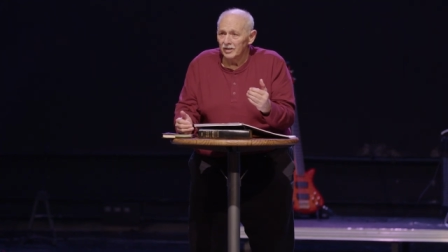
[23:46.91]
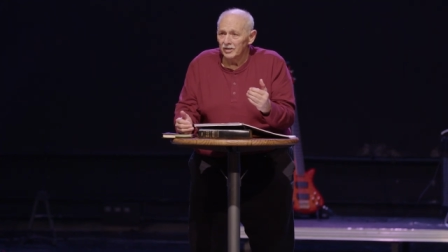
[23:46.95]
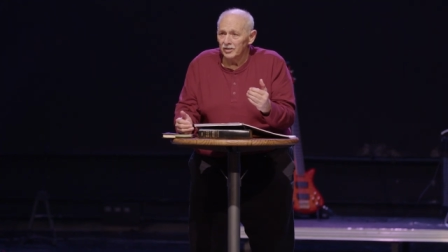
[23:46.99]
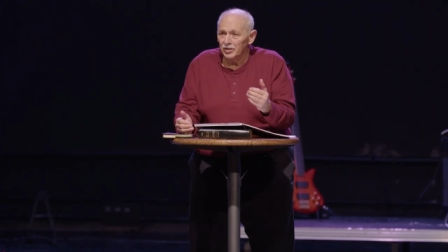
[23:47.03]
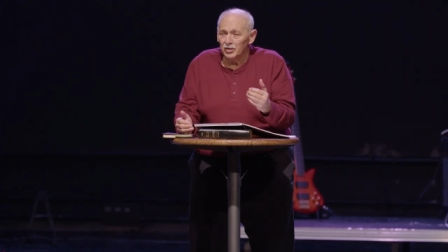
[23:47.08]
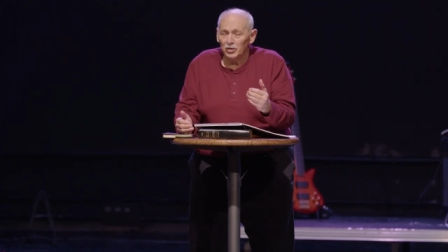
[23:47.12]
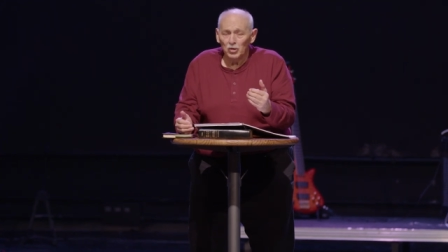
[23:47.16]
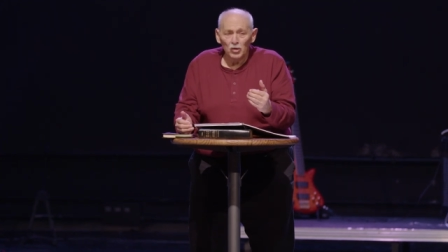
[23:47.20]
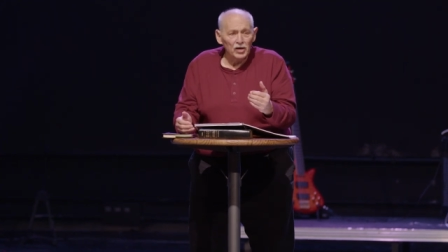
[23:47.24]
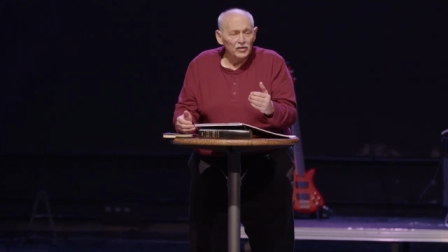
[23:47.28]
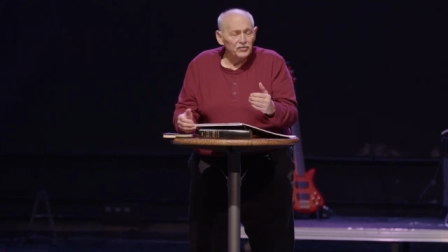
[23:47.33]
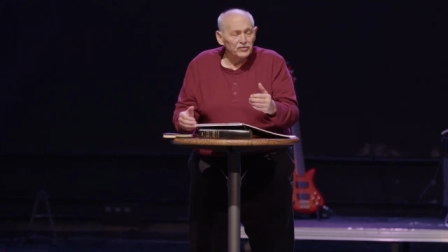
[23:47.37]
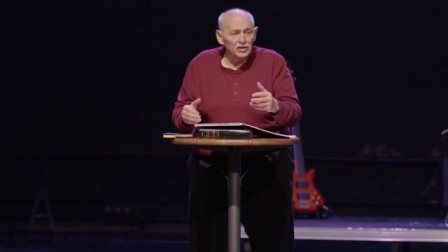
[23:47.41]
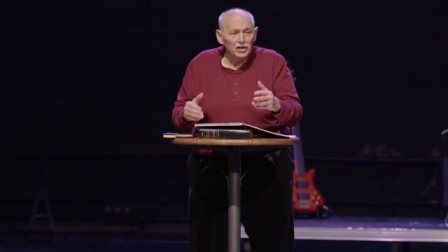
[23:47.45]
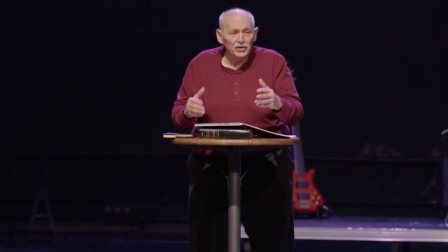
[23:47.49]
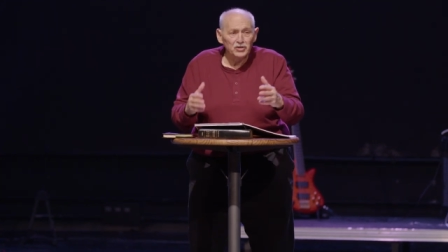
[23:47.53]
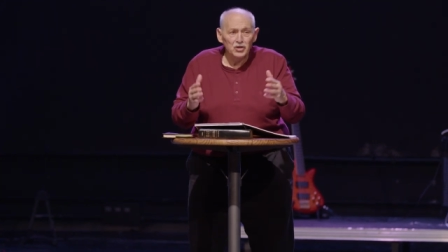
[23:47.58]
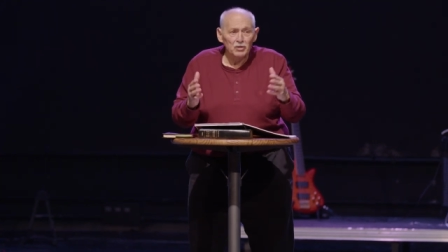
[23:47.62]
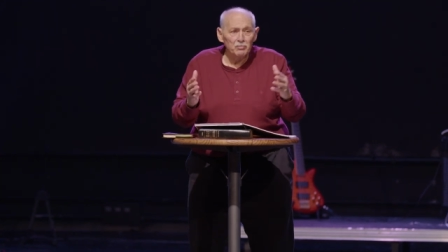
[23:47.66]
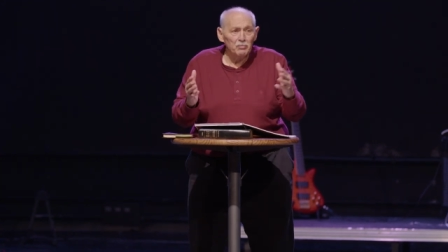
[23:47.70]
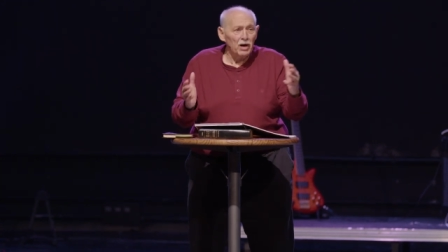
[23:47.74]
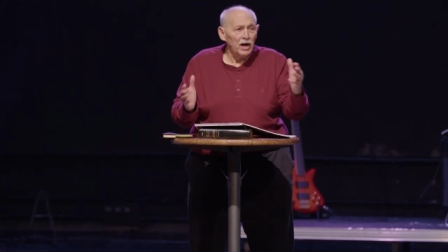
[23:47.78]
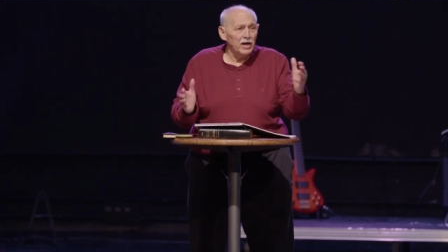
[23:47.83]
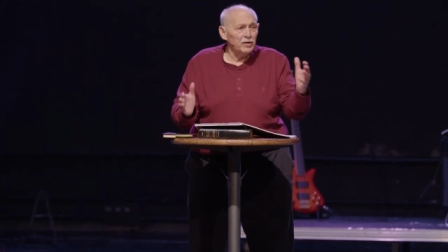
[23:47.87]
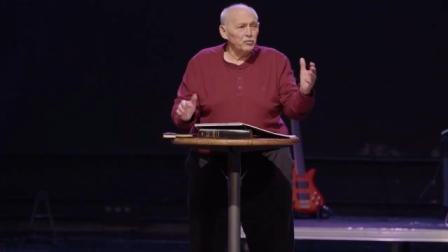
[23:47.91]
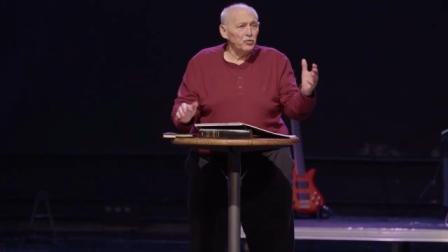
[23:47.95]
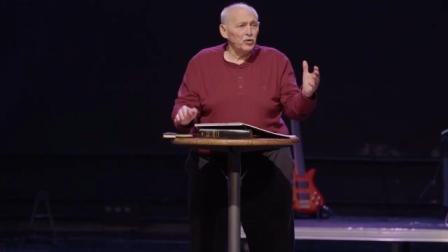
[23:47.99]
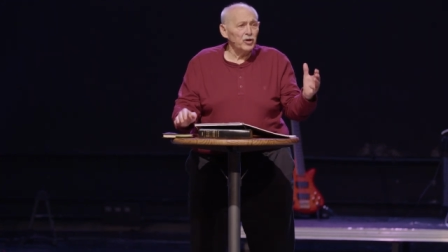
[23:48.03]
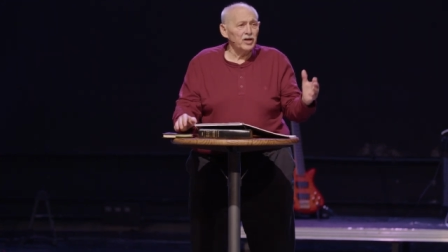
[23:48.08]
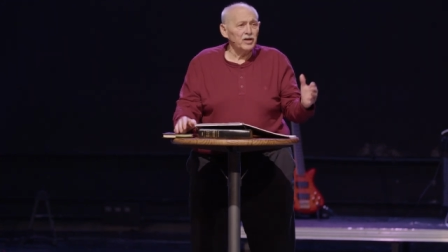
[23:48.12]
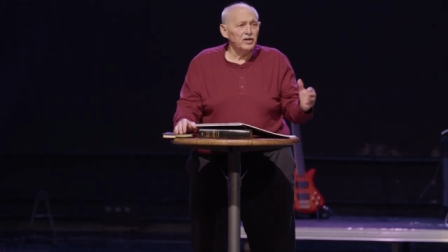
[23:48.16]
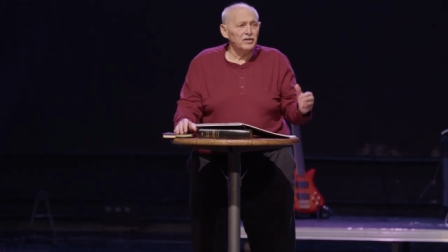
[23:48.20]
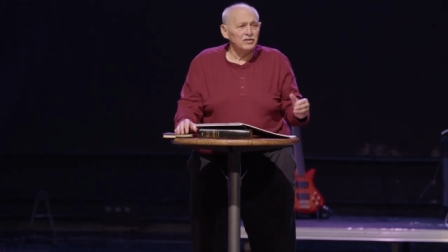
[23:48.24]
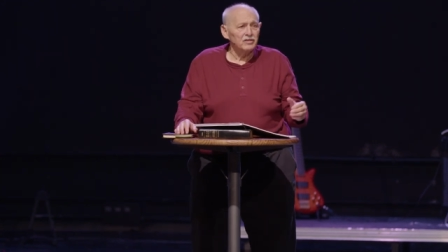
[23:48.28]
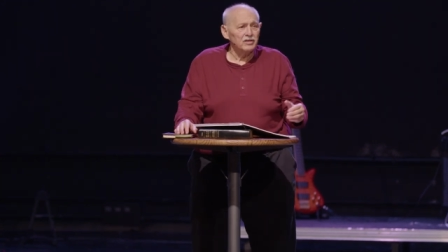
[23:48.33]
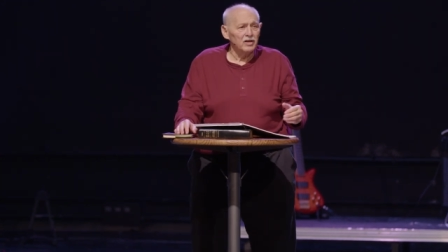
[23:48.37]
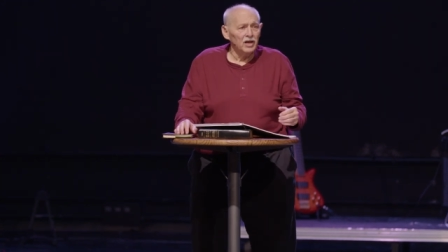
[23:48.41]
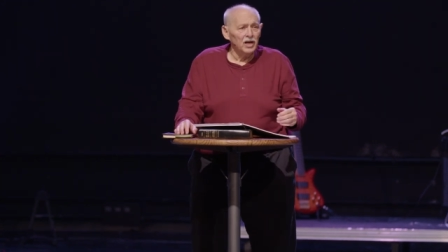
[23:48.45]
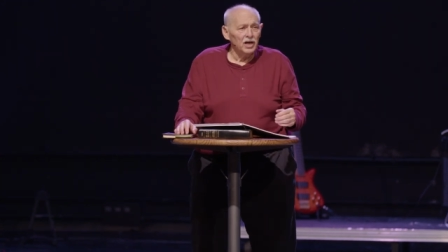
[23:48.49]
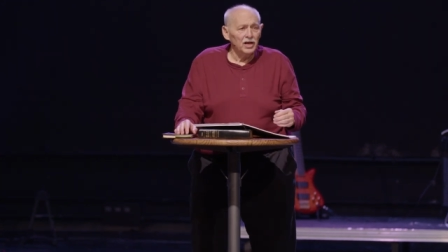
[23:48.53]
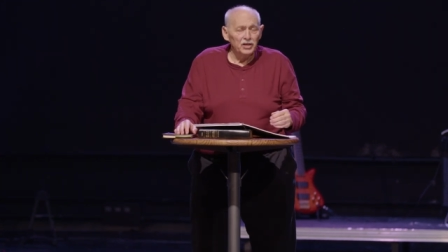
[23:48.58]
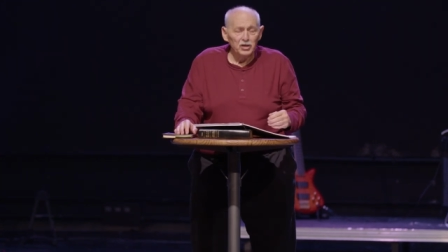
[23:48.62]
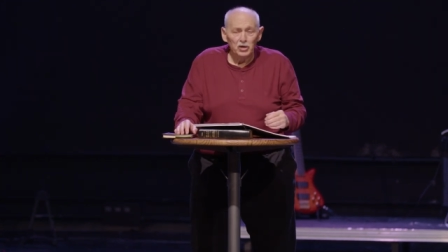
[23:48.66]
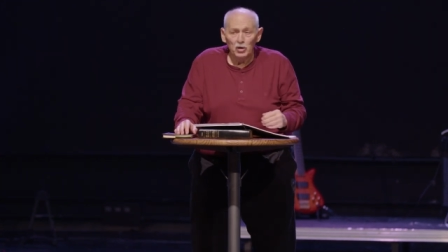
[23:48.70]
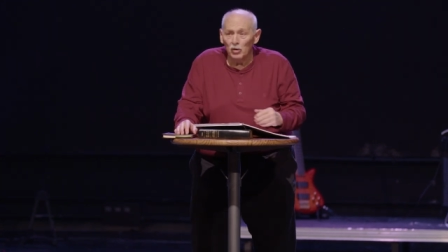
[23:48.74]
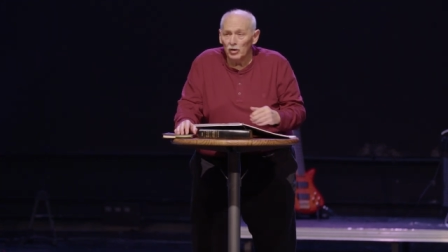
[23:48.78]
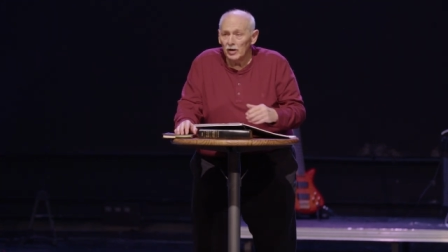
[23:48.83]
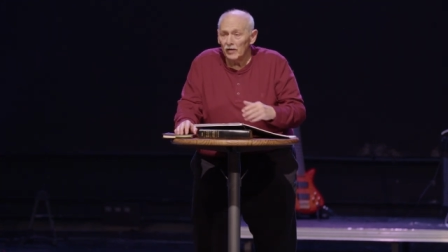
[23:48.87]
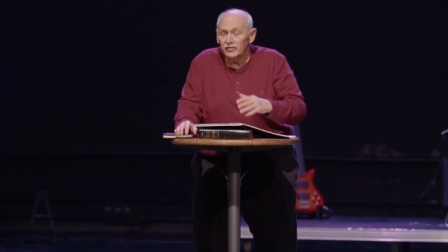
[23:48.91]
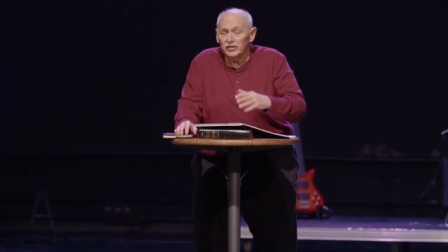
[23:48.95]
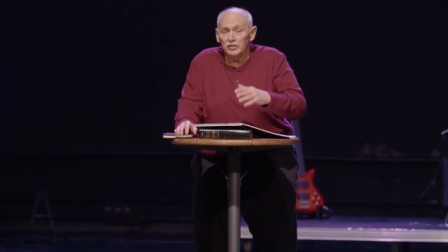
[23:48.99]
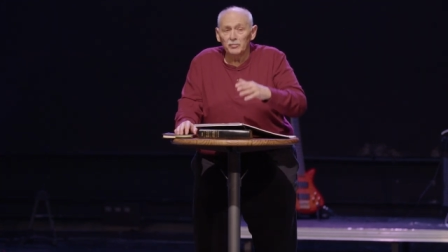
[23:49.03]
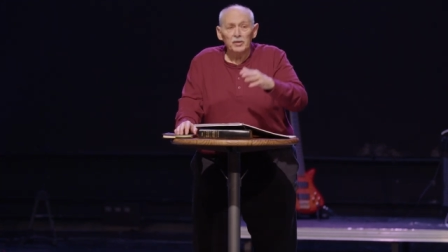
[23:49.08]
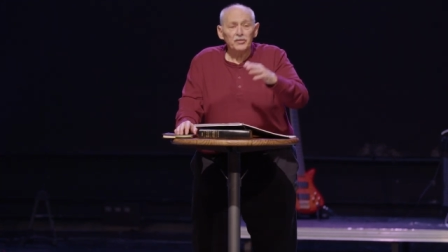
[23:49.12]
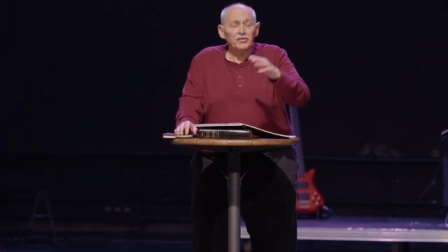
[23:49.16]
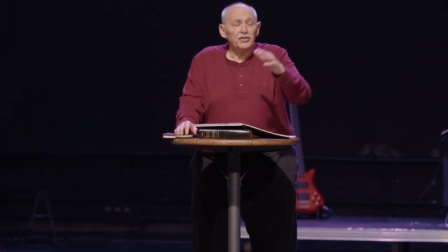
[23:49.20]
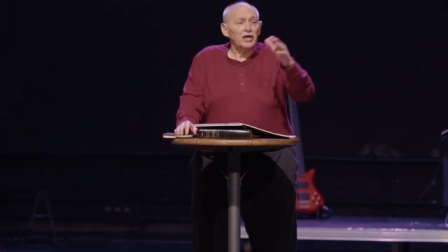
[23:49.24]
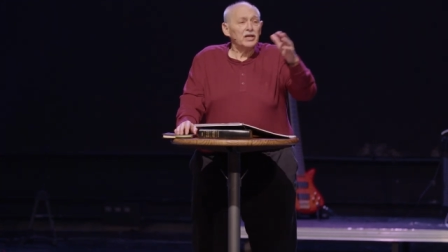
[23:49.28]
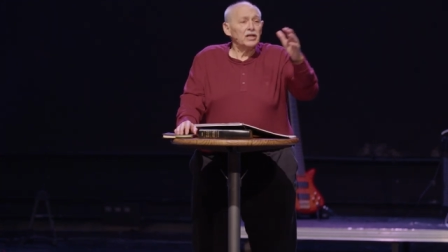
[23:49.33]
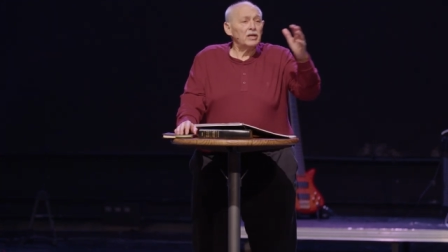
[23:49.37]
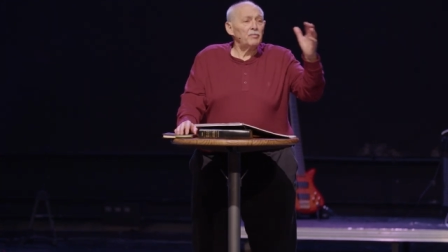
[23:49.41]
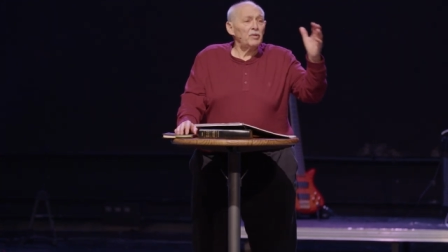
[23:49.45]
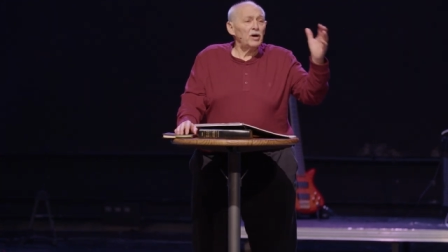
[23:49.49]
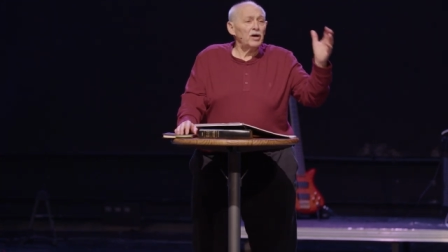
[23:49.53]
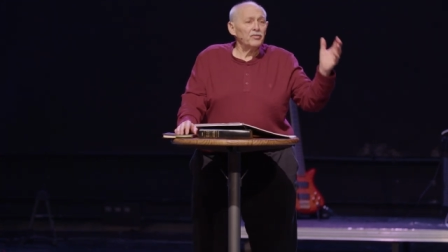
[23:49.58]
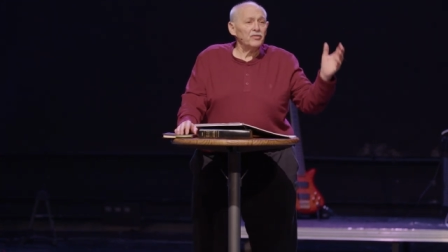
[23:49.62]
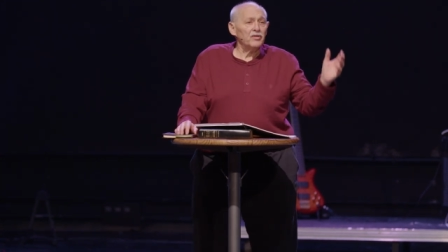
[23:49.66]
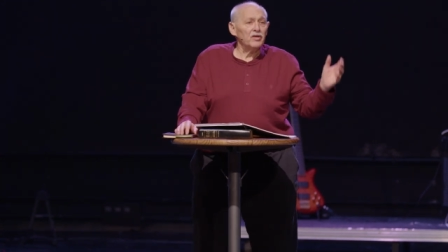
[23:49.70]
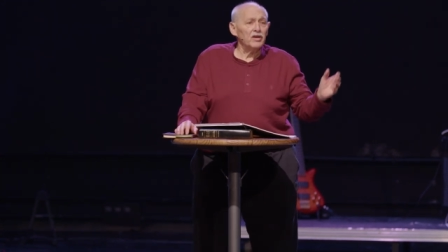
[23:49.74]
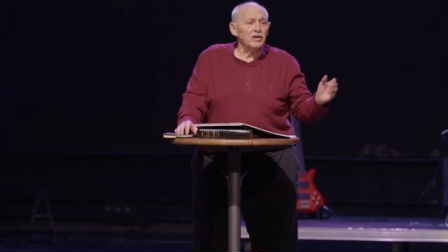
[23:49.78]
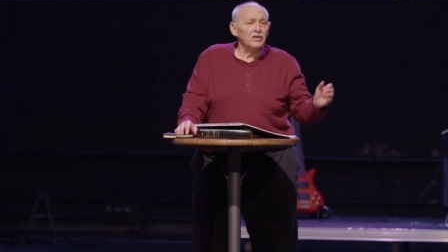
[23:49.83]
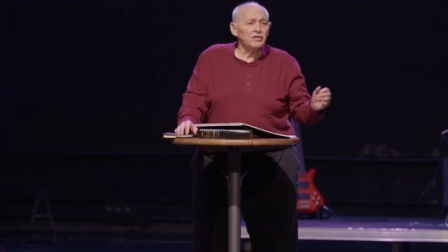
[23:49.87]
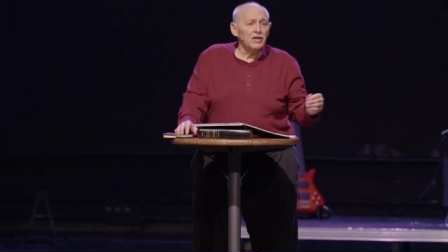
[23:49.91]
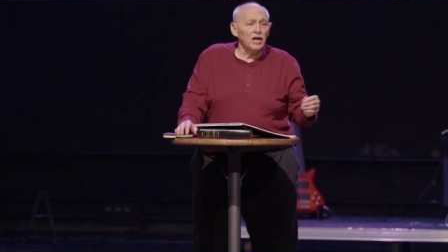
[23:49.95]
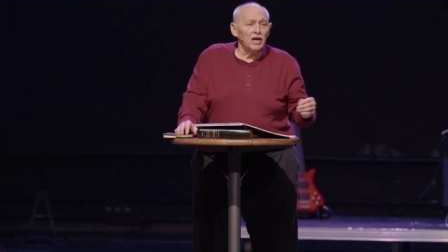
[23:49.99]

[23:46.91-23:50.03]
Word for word: You don't have to let your mind race. You don't have to be thinking about this.